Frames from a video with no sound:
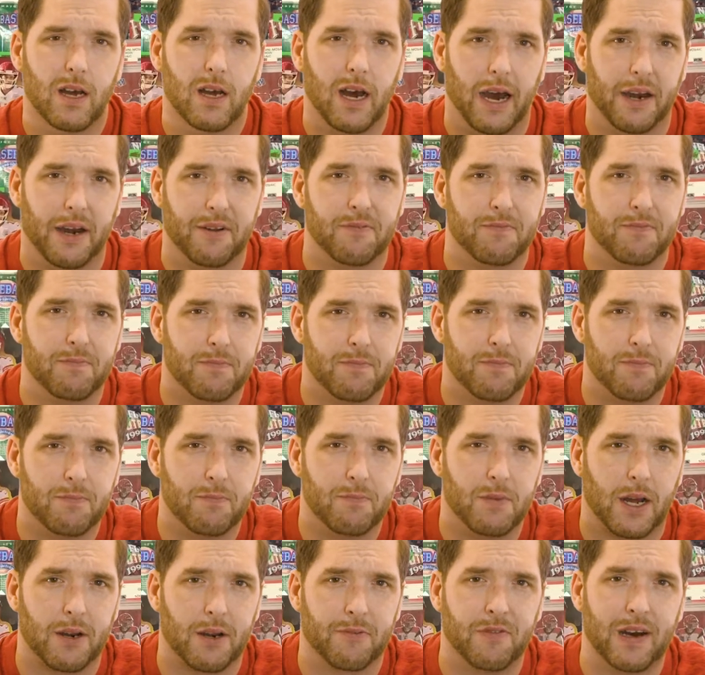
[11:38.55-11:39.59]
how
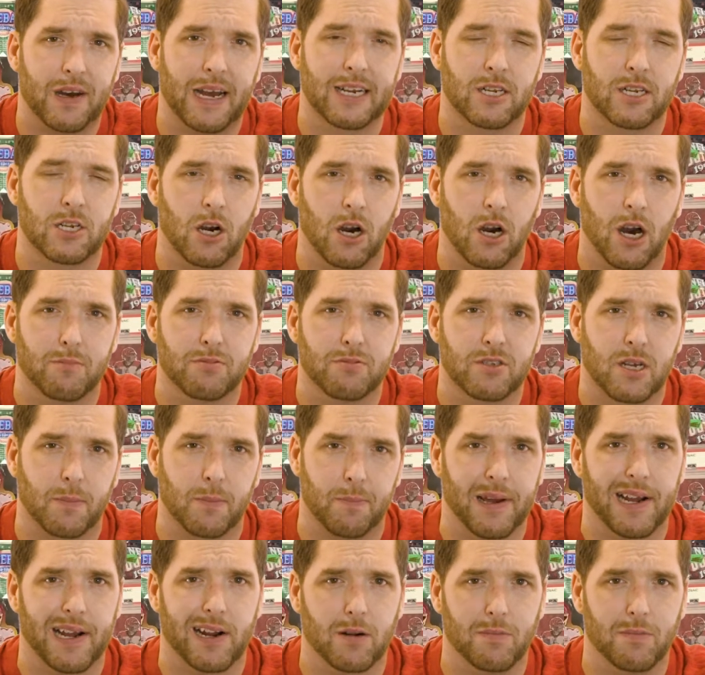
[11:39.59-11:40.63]
to find comps,
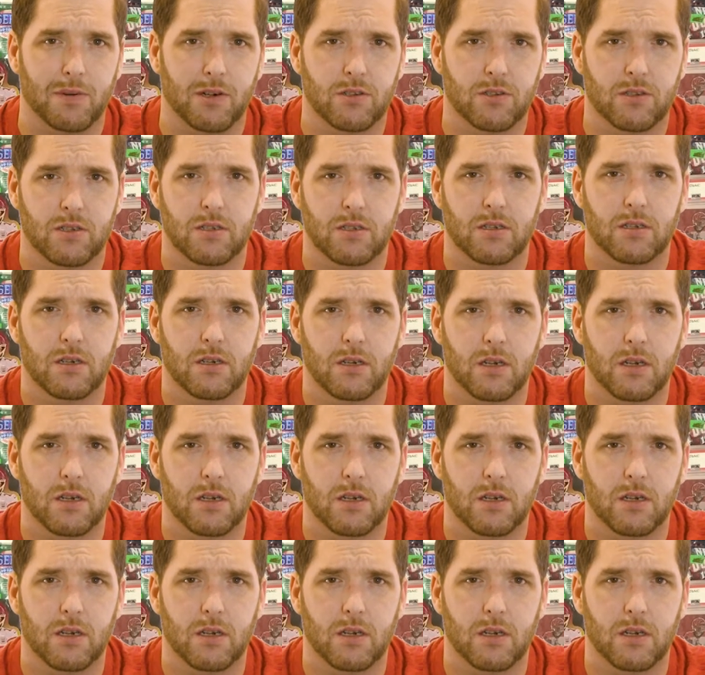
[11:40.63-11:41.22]
comparables.